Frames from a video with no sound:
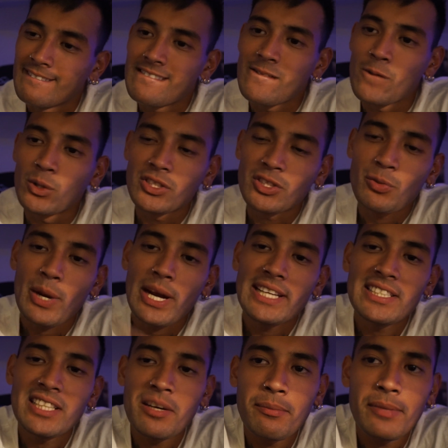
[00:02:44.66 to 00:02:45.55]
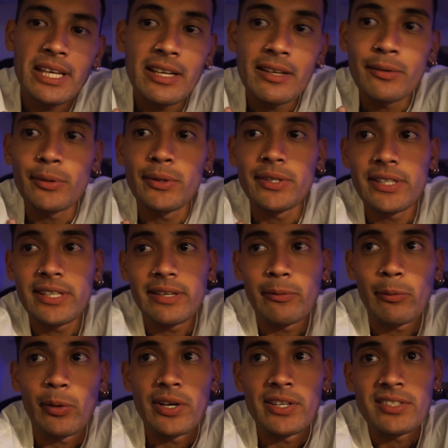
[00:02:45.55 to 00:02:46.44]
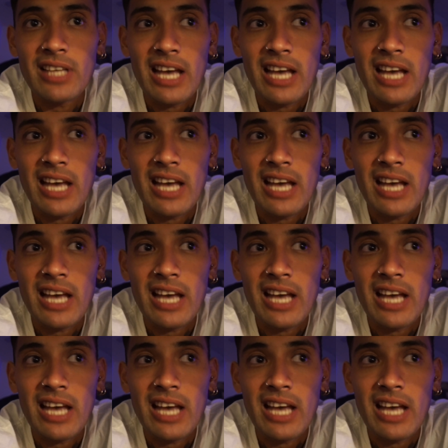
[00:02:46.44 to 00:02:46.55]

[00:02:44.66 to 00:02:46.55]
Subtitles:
What's crazy to me was